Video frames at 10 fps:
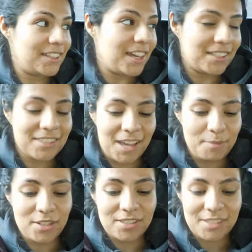yes,
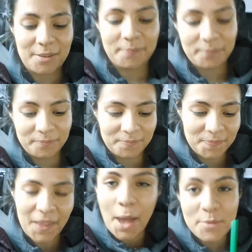I'm just
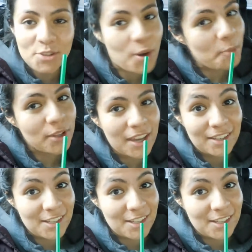I'm just rambling